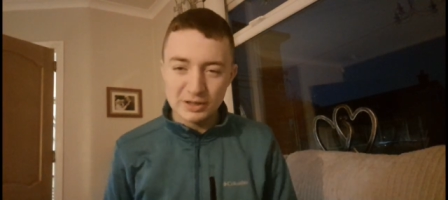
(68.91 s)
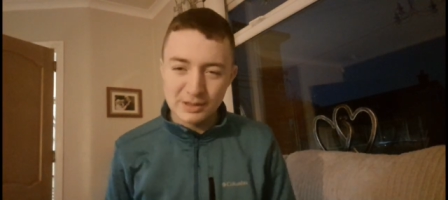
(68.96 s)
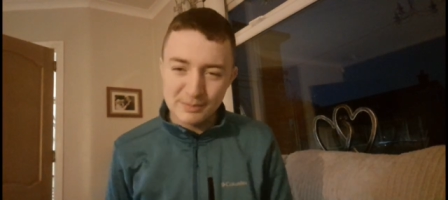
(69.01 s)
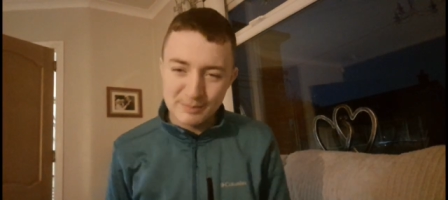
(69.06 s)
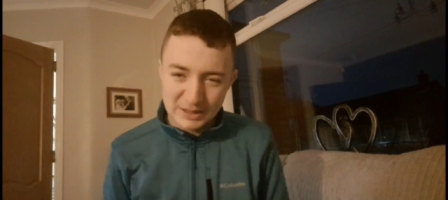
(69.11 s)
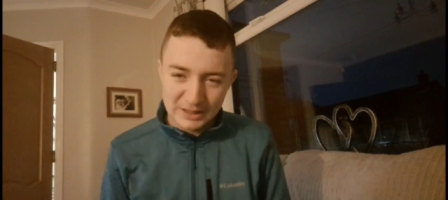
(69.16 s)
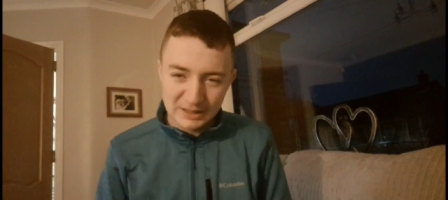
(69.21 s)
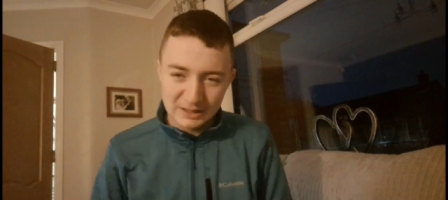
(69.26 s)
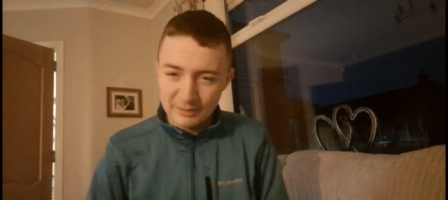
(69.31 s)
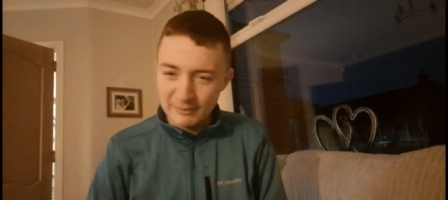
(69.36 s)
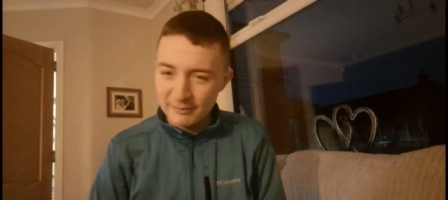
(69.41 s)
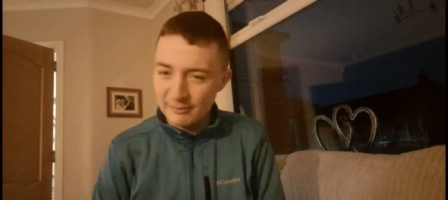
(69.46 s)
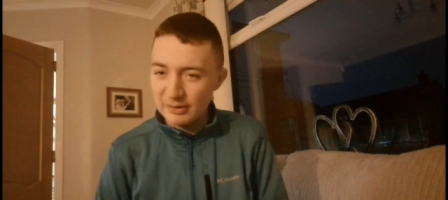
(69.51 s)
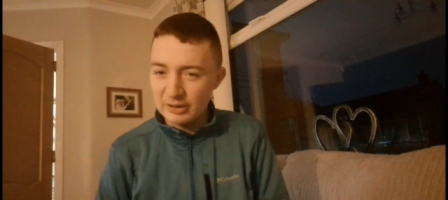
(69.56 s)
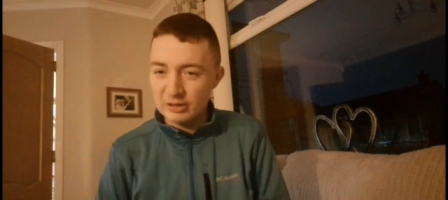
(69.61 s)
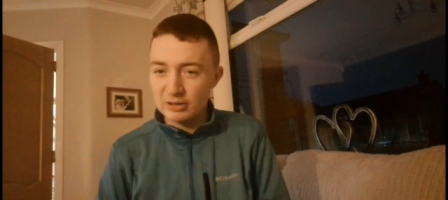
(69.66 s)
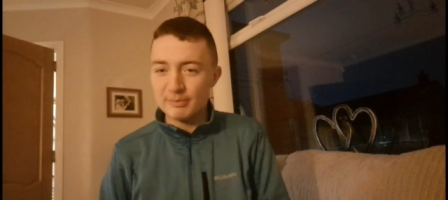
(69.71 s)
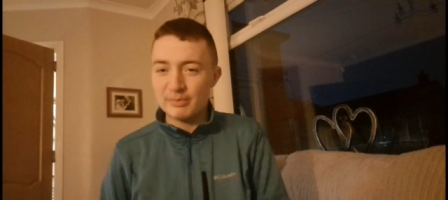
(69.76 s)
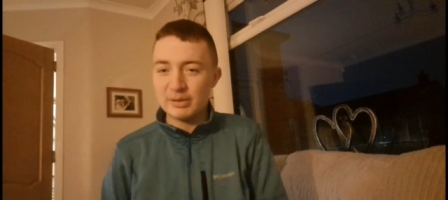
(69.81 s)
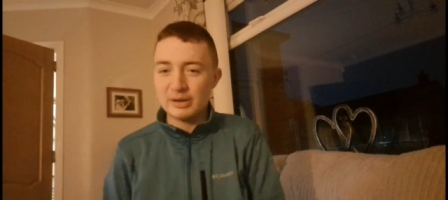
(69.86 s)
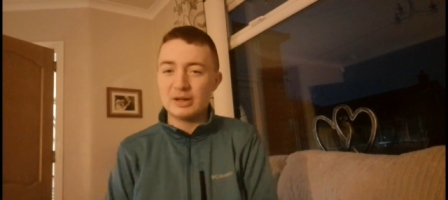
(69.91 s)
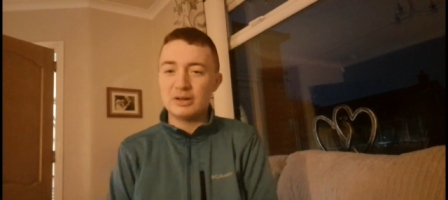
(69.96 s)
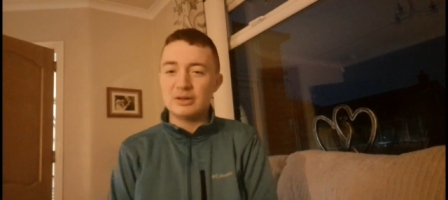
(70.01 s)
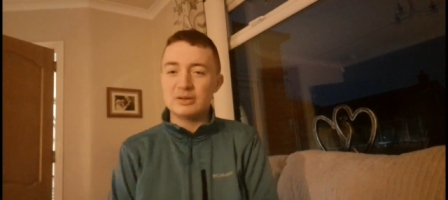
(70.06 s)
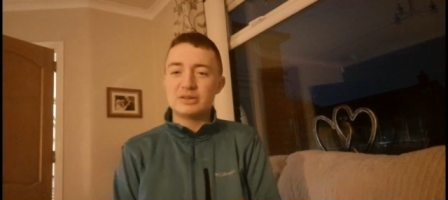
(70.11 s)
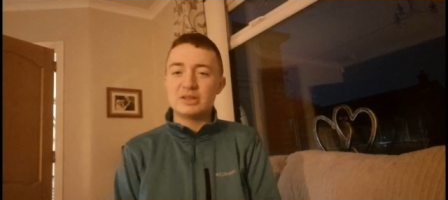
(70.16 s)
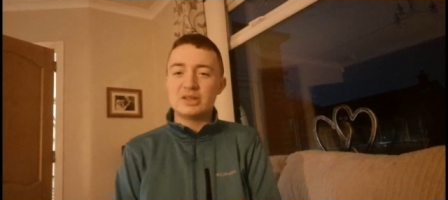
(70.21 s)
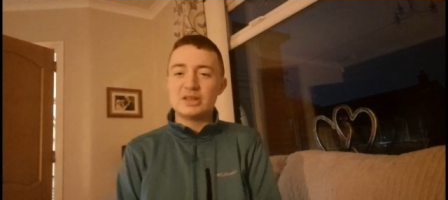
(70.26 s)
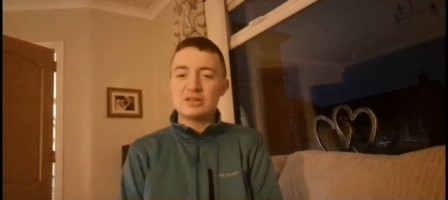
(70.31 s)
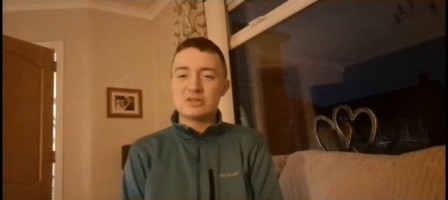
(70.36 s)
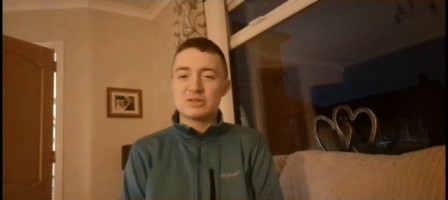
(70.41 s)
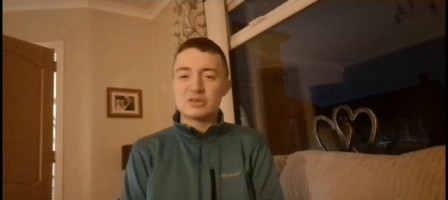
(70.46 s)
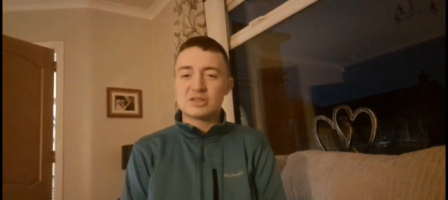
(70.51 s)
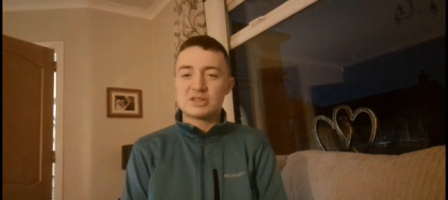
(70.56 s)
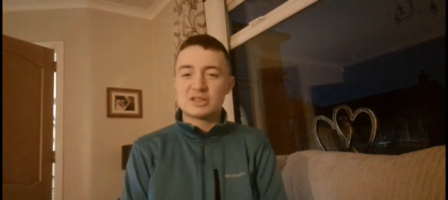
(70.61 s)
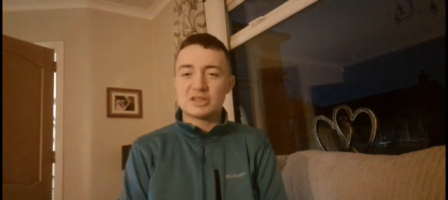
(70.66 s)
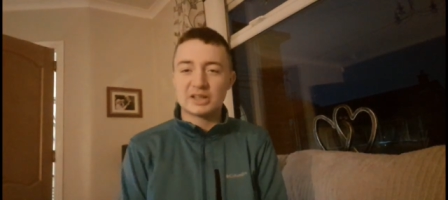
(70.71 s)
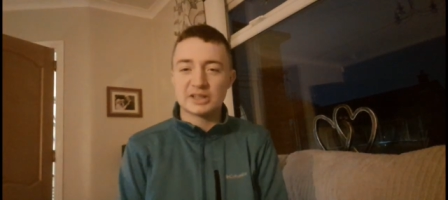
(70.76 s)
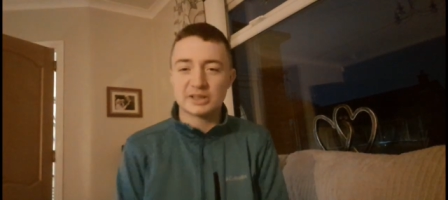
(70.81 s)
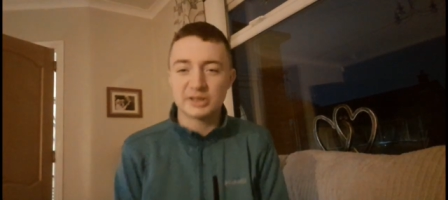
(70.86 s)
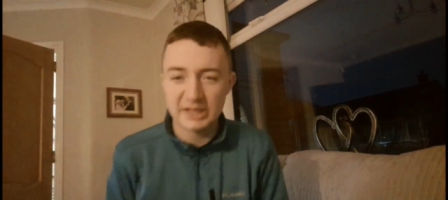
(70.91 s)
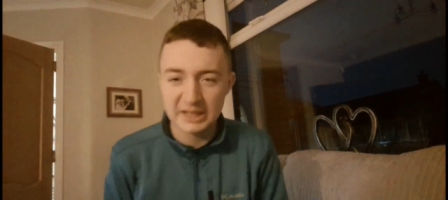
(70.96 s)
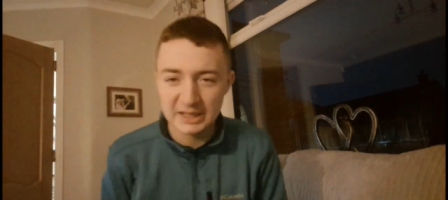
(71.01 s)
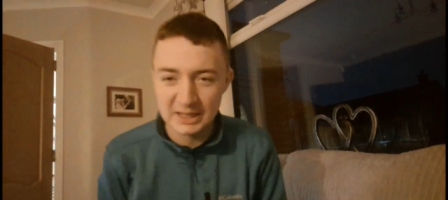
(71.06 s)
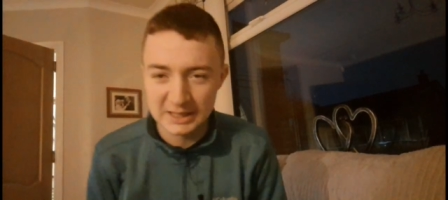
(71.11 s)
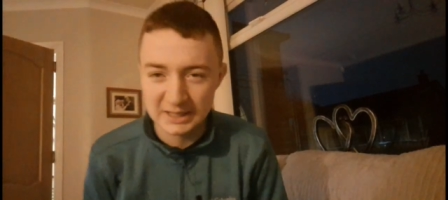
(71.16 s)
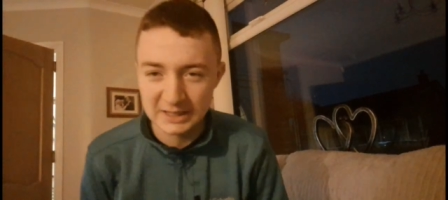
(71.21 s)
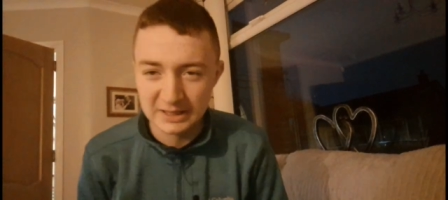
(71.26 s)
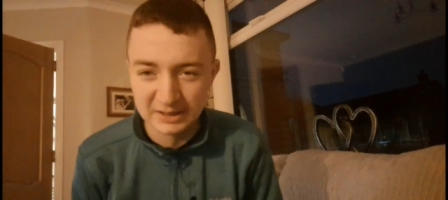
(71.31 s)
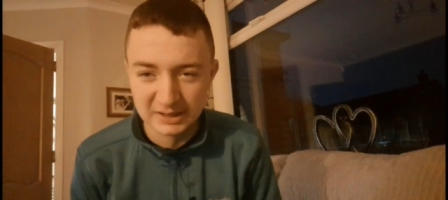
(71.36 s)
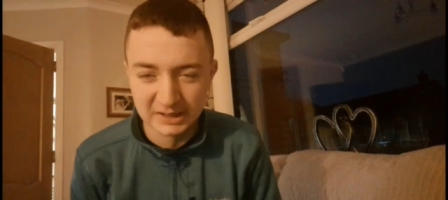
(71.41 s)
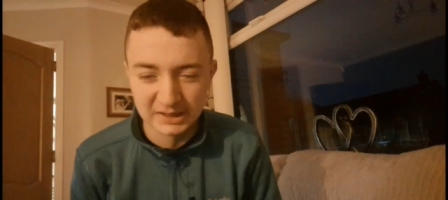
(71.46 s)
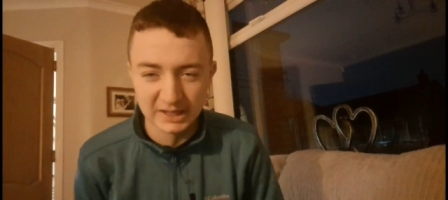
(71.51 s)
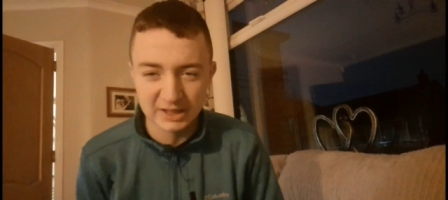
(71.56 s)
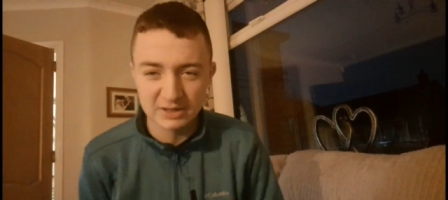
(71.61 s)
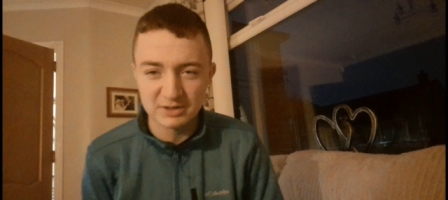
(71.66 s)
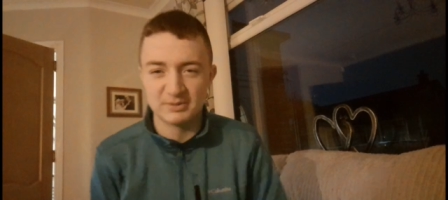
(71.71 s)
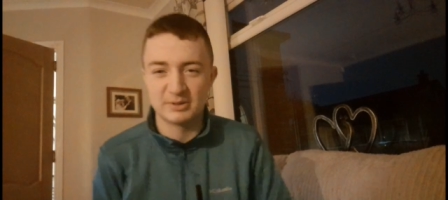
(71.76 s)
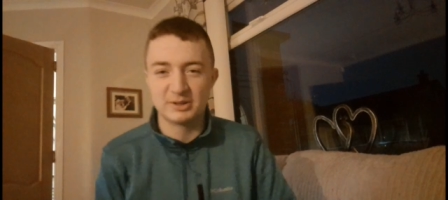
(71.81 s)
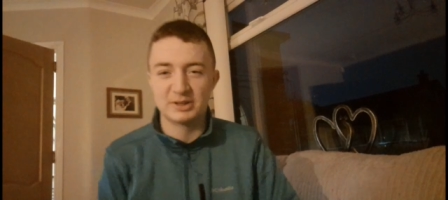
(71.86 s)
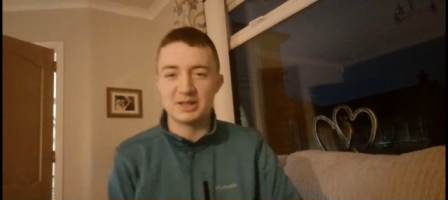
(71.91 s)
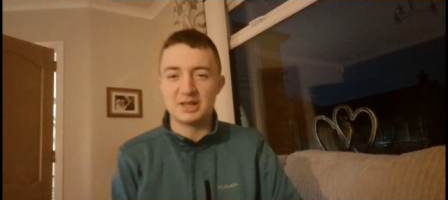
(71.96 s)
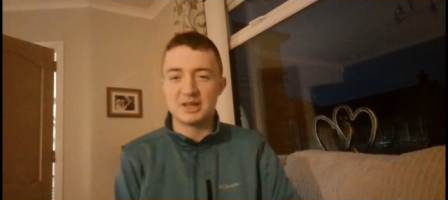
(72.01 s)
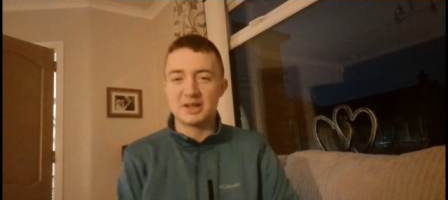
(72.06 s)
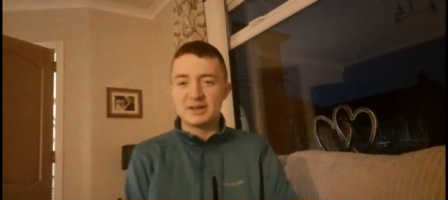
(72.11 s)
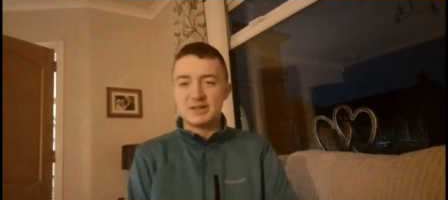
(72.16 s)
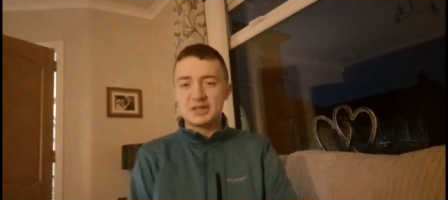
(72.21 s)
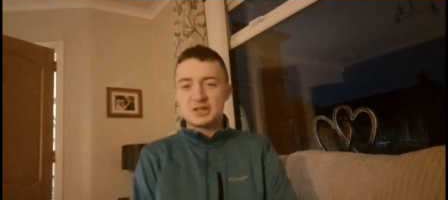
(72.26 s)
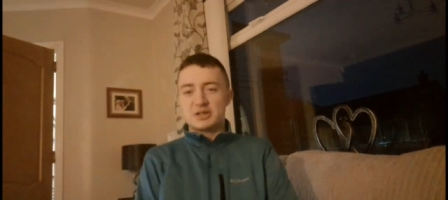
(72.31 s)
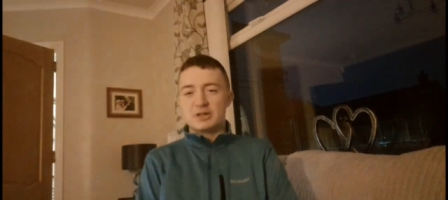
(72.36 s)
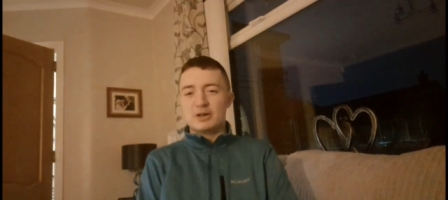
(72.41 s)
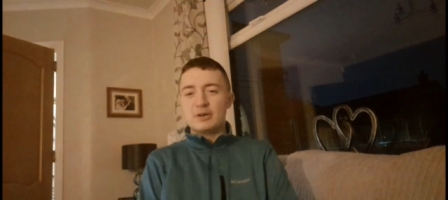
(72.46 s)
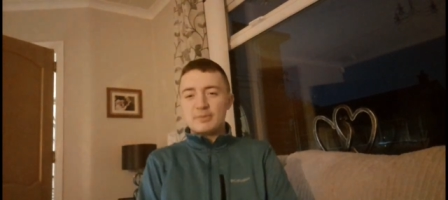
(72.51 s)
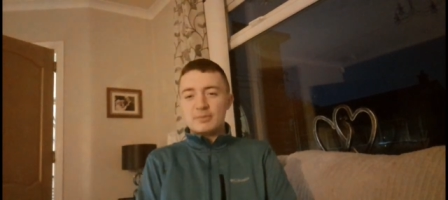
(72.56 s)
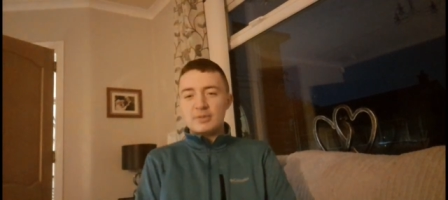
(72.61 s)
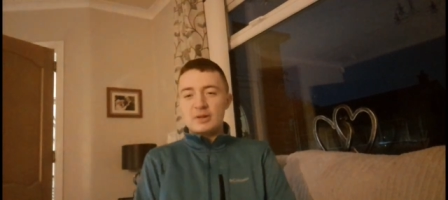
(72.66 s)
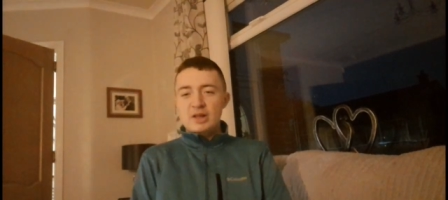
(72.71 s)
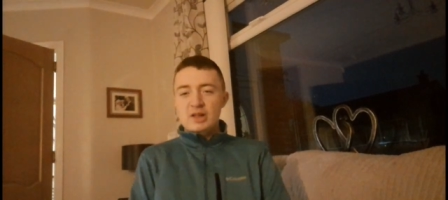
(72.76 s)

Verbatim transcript: to beat Linfield on penalties on Saturday, get into the next round of the Irish Cup,